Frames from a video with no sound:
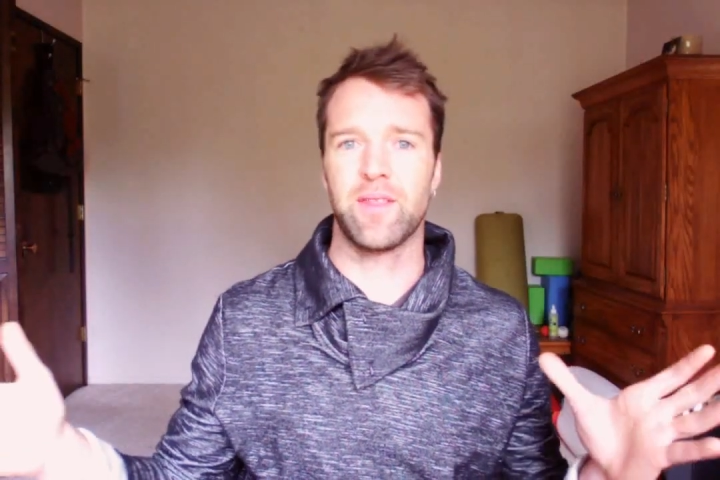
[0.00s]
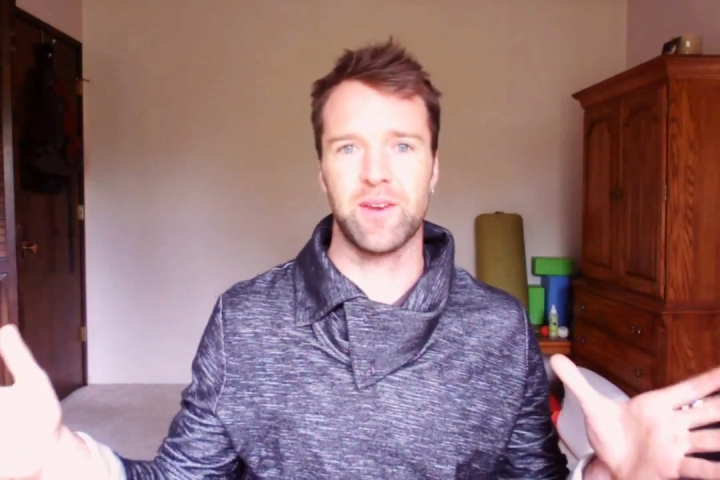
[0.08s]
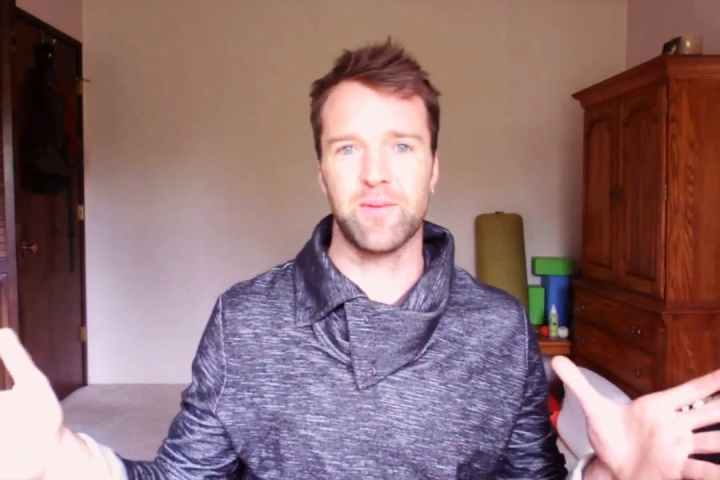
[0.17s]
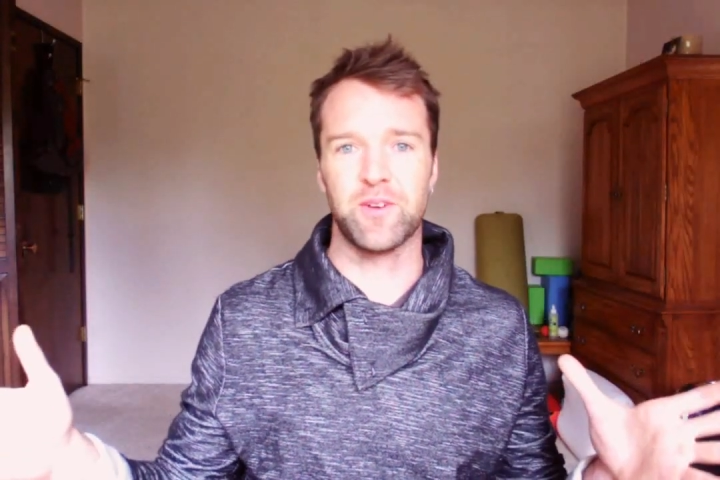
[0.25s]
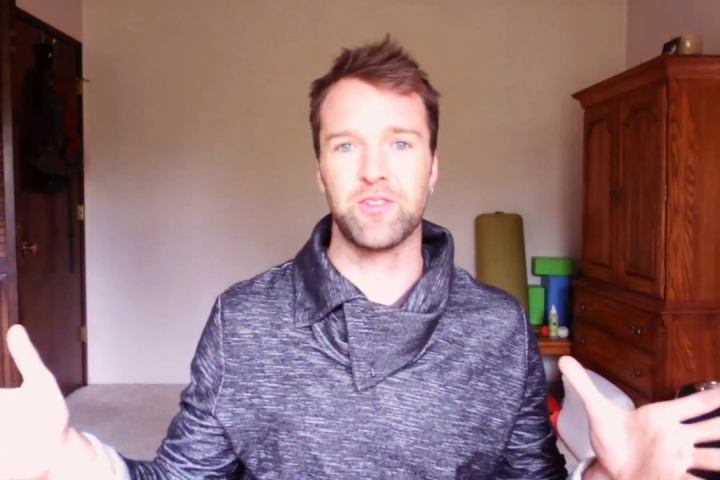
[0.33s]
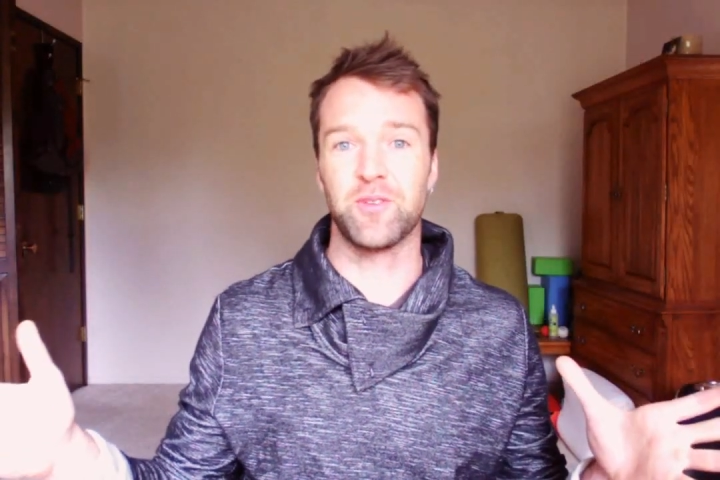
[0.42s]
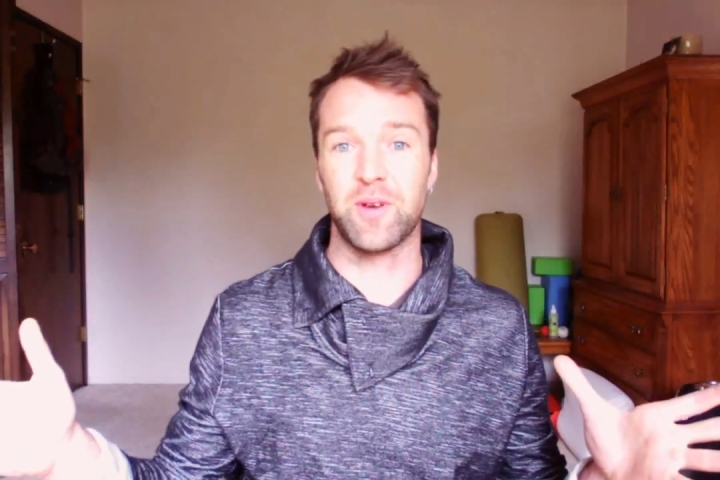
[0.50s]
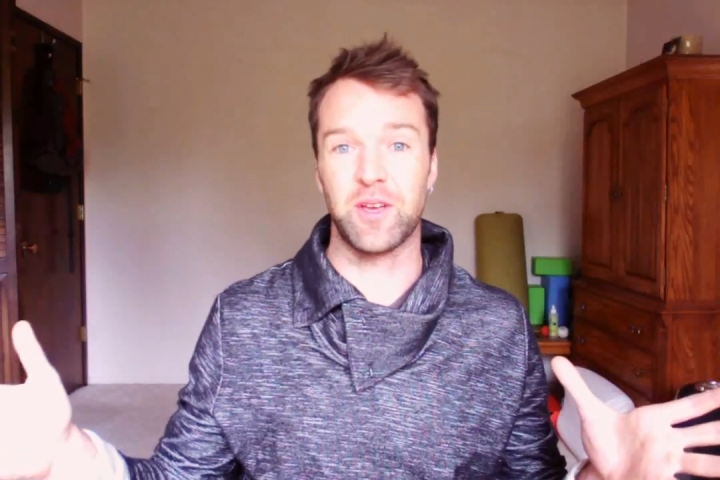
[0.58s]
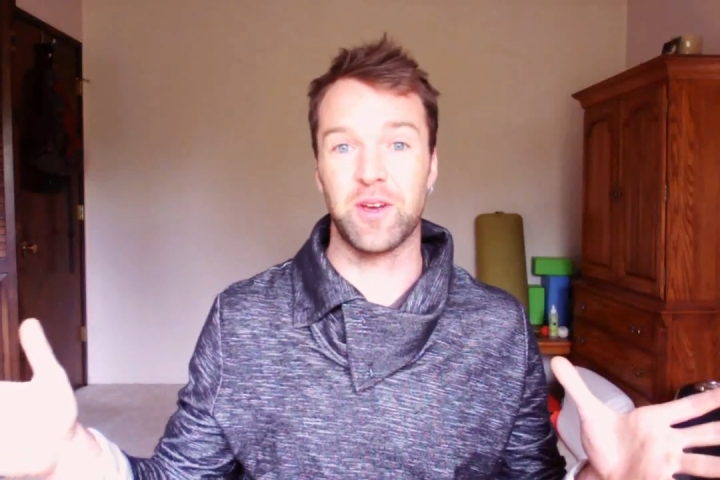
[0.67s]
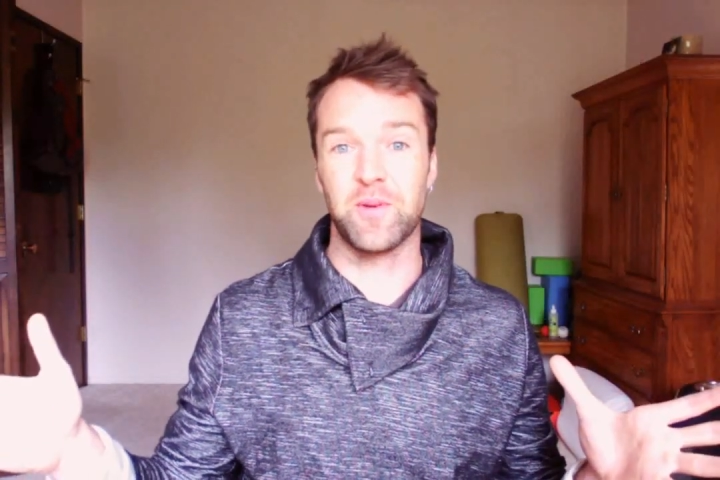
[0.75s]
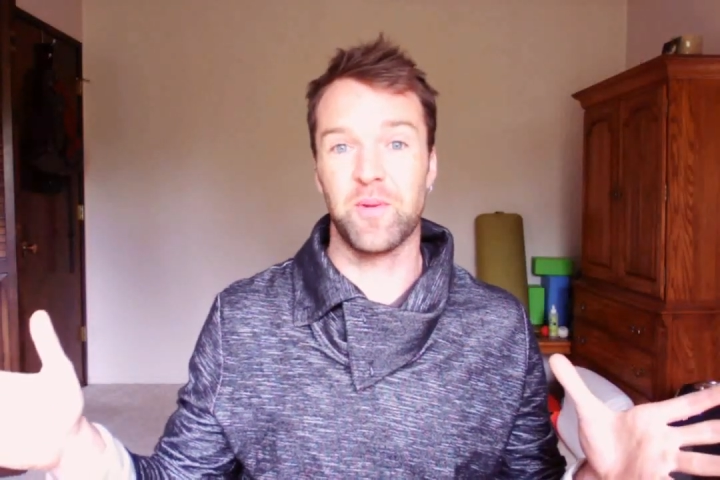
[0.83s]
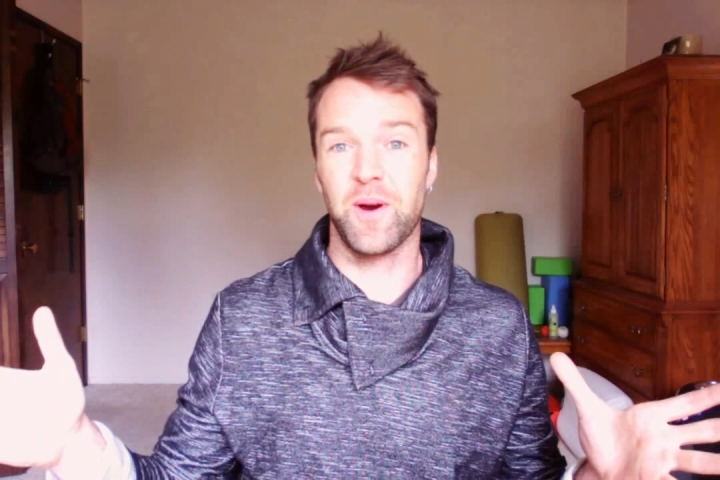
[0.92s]
anyone doing
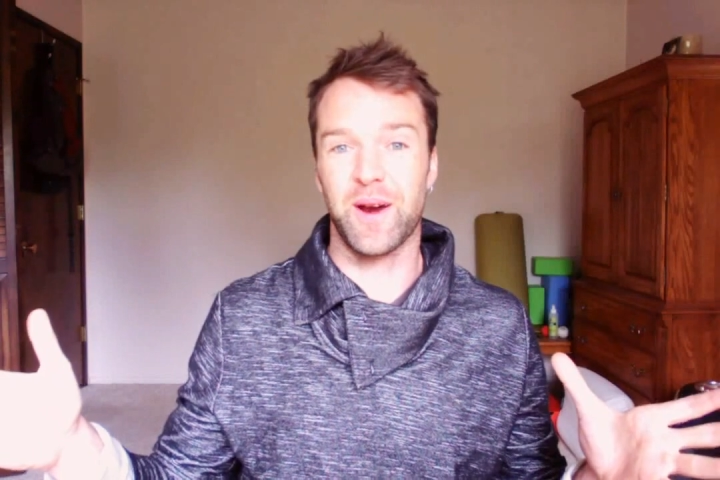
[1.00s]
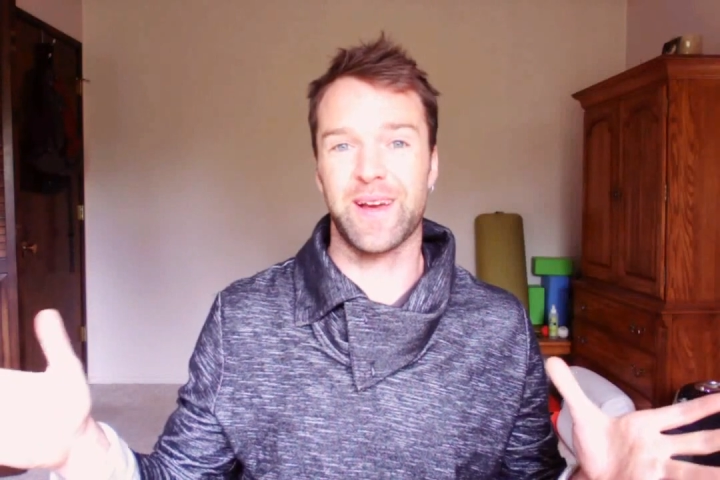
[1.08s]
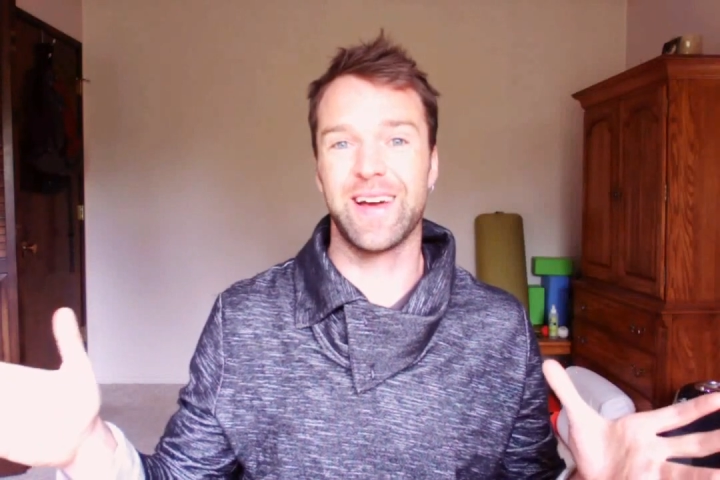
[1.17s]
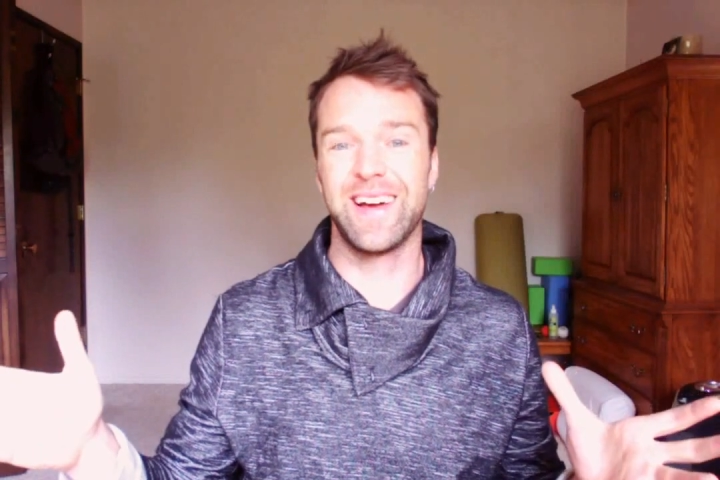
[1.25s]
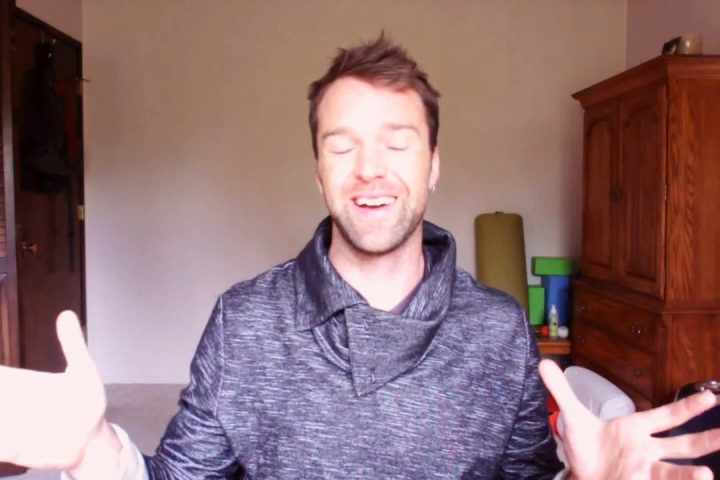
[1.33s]
good work